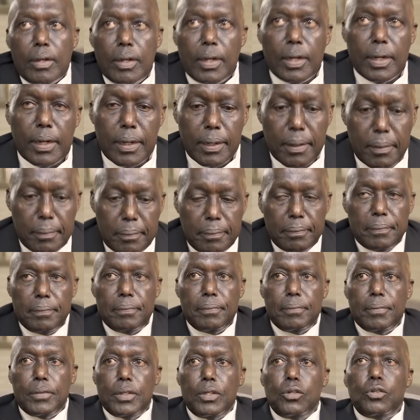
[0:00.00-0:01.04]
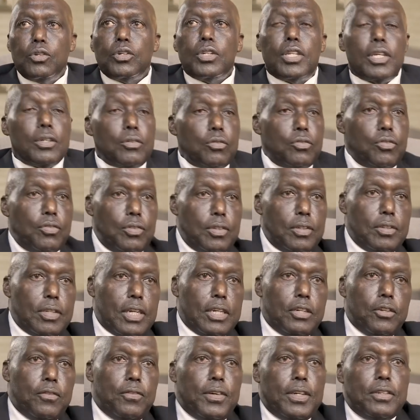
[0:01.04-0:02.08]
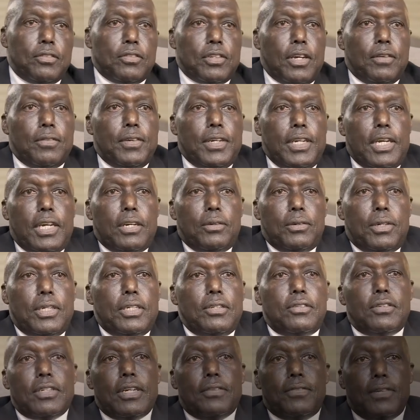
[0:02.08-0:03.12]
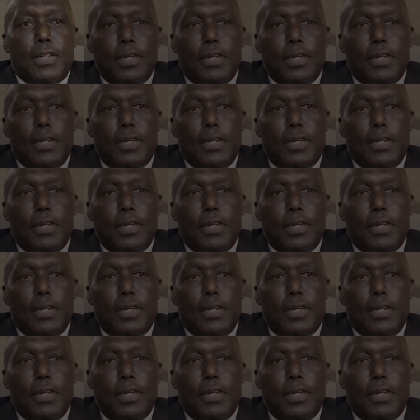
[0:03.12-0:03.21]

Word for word: Um, you know, there was started off as Air, East, East,